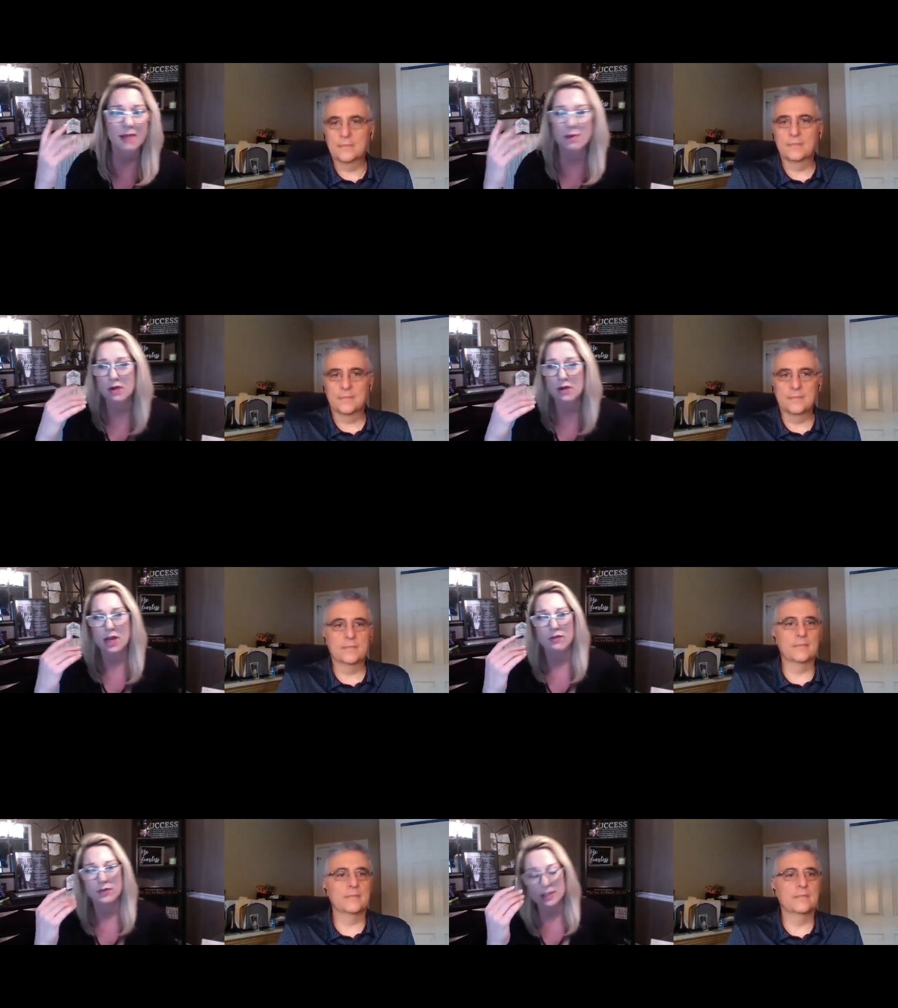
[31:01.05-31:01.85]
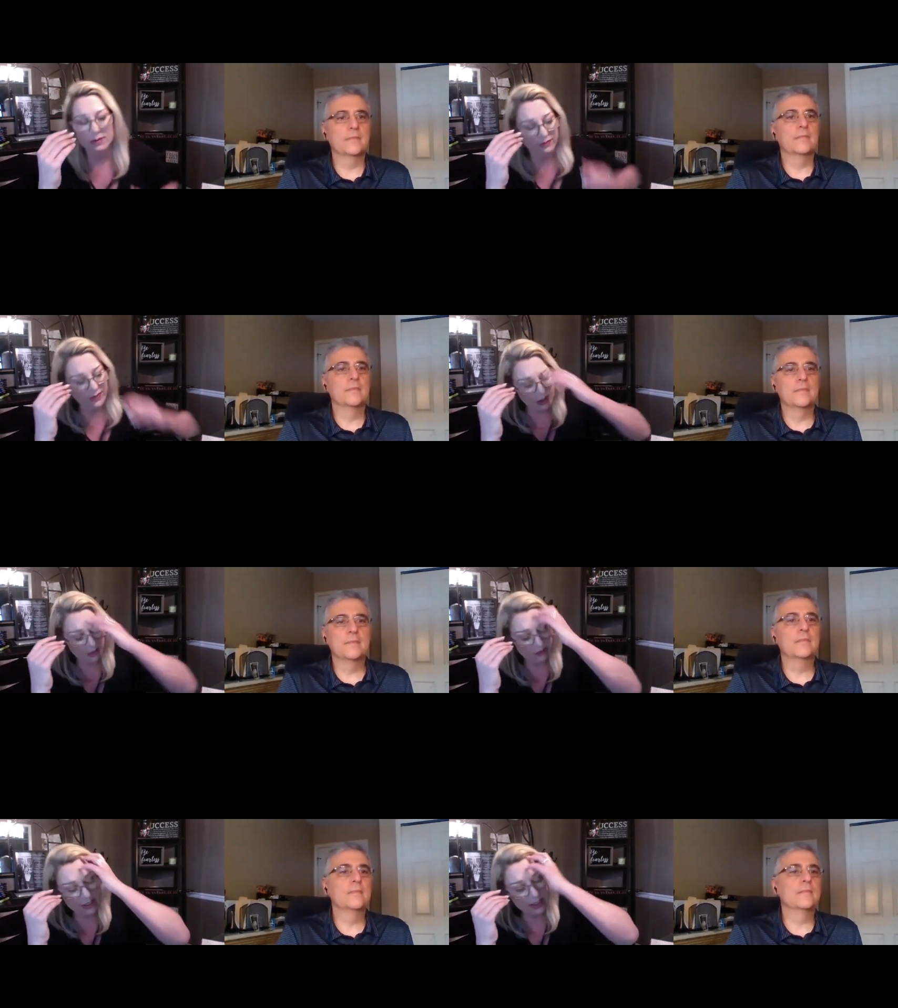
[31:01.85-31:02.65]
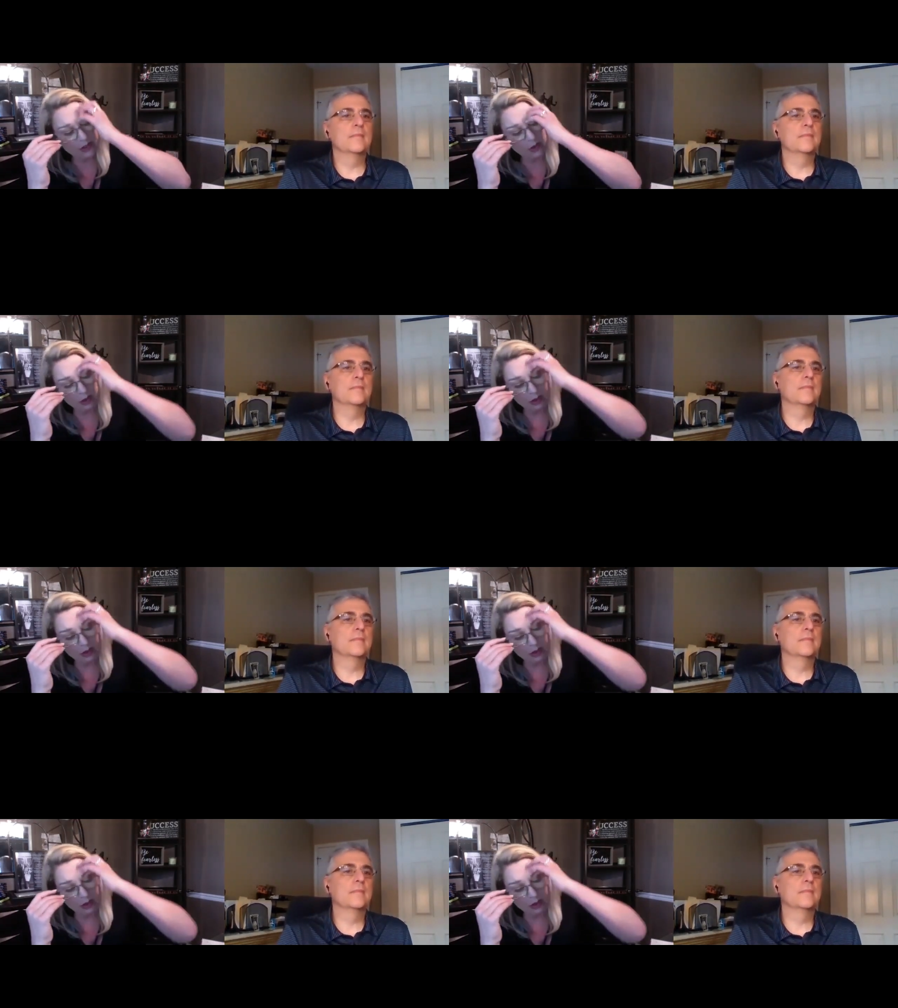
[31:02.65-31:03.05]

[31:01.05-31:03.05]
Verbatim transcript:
Speaker 1: I don't care if it's in figure fitness or